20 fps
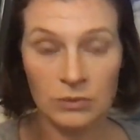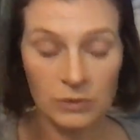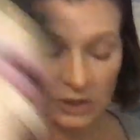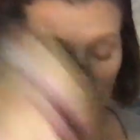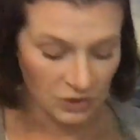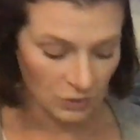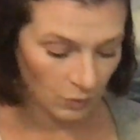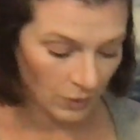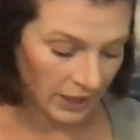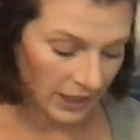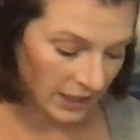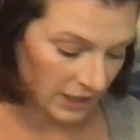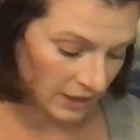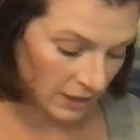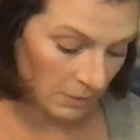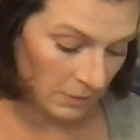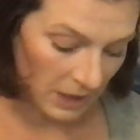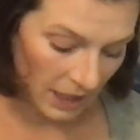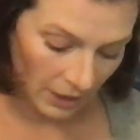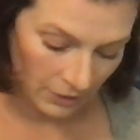It's weighing
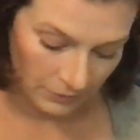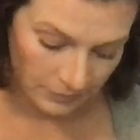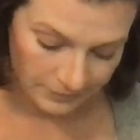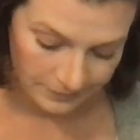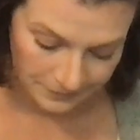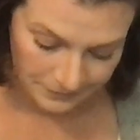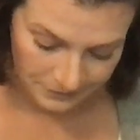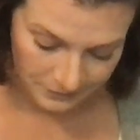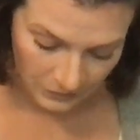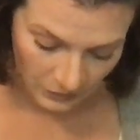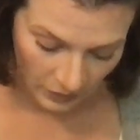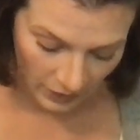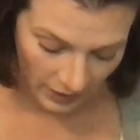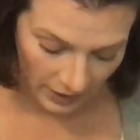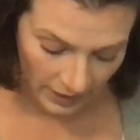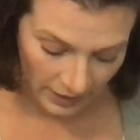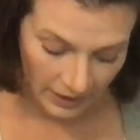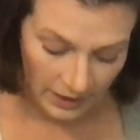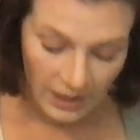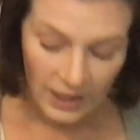them down.
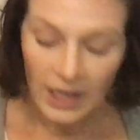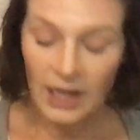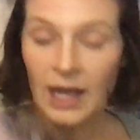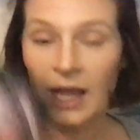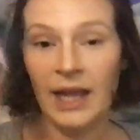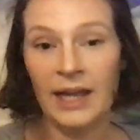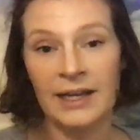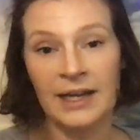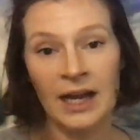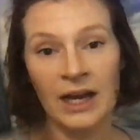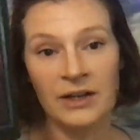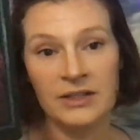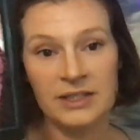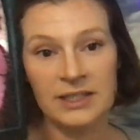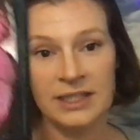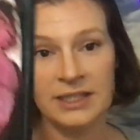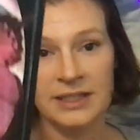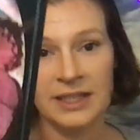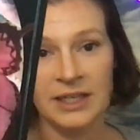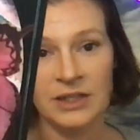Okay. And now it's
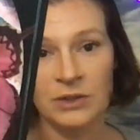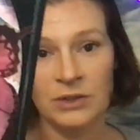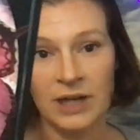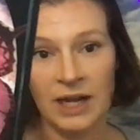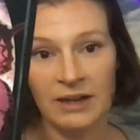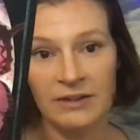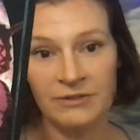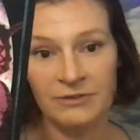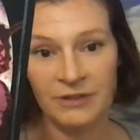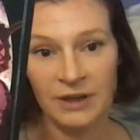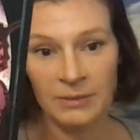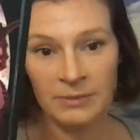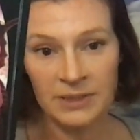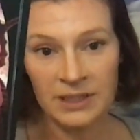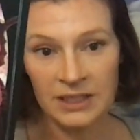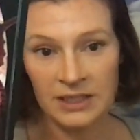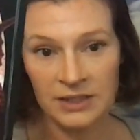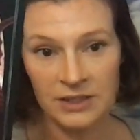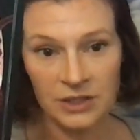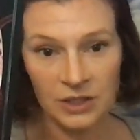like they don't have
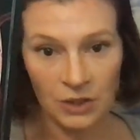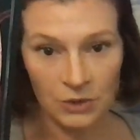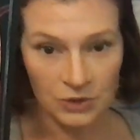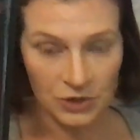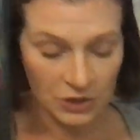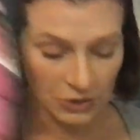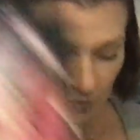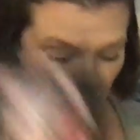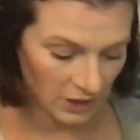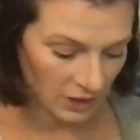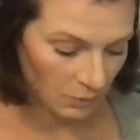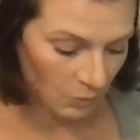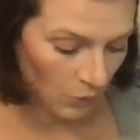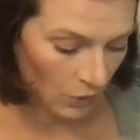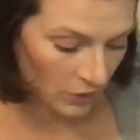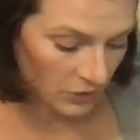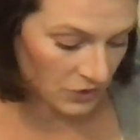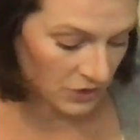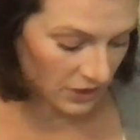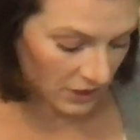feminine to go to
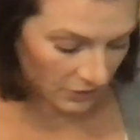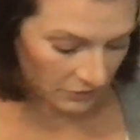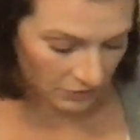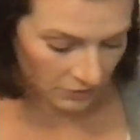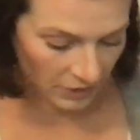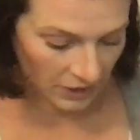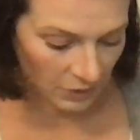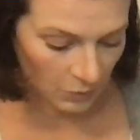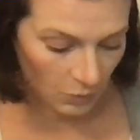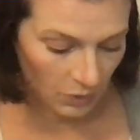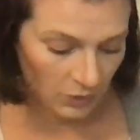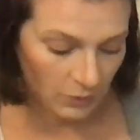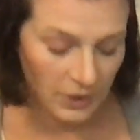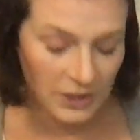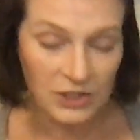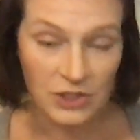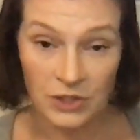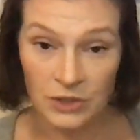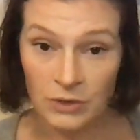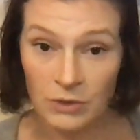anymore. So now they're like, what do I
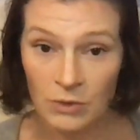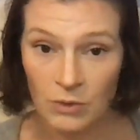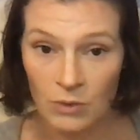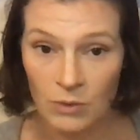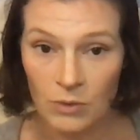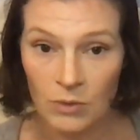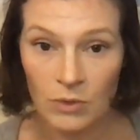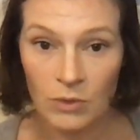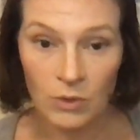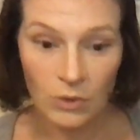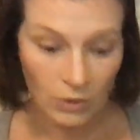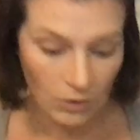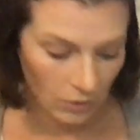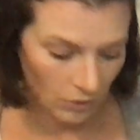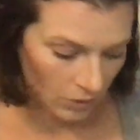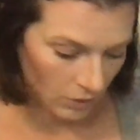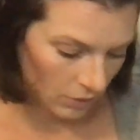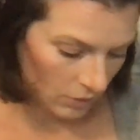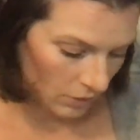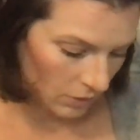do?
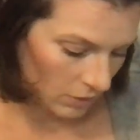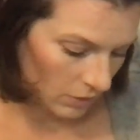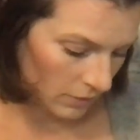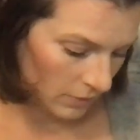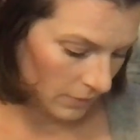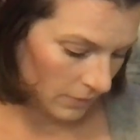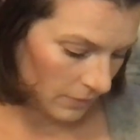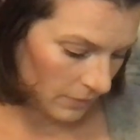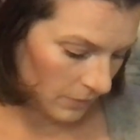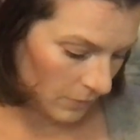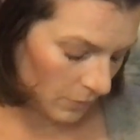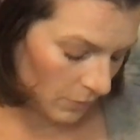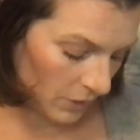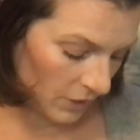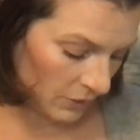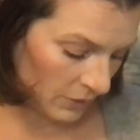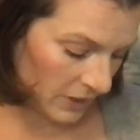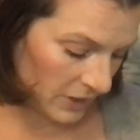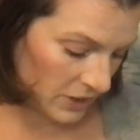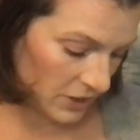
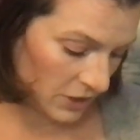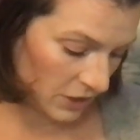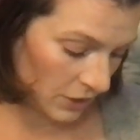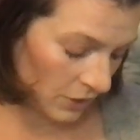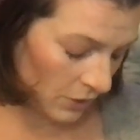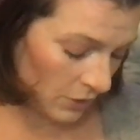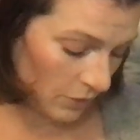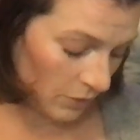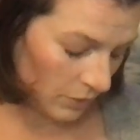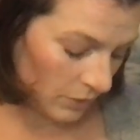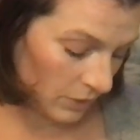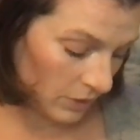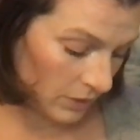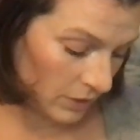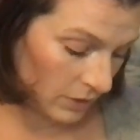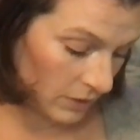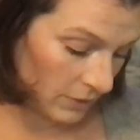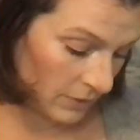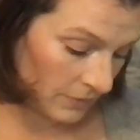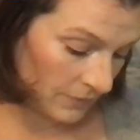What do I do?
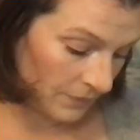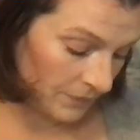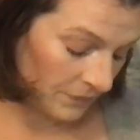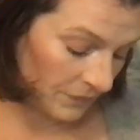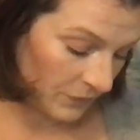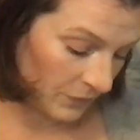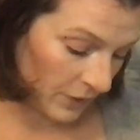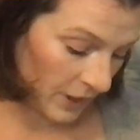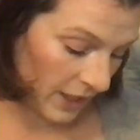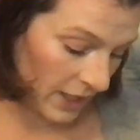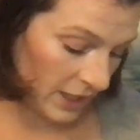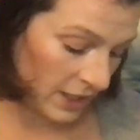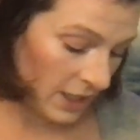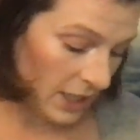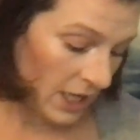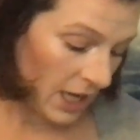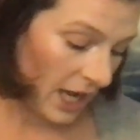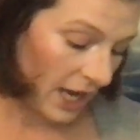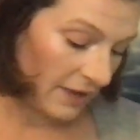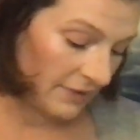Right?
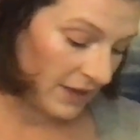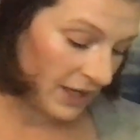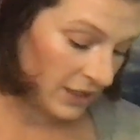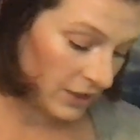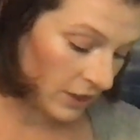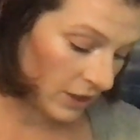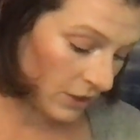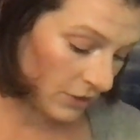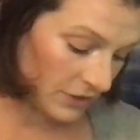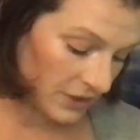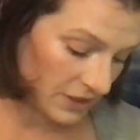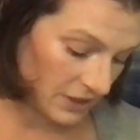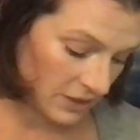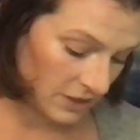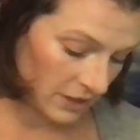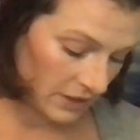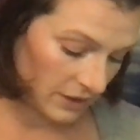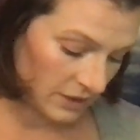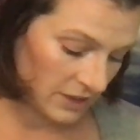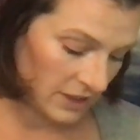And they know this
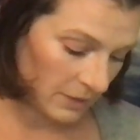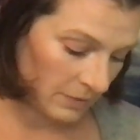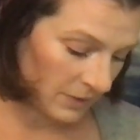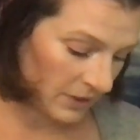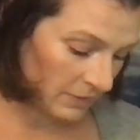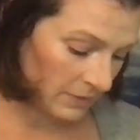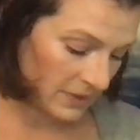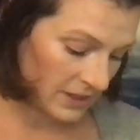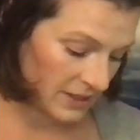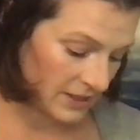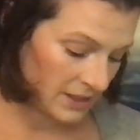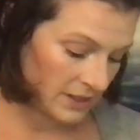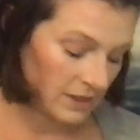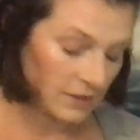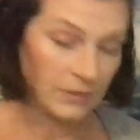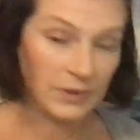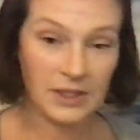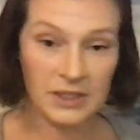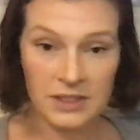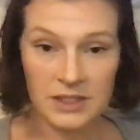uh, some of them this is
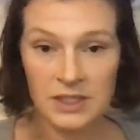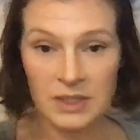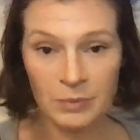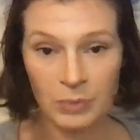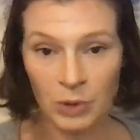a this is a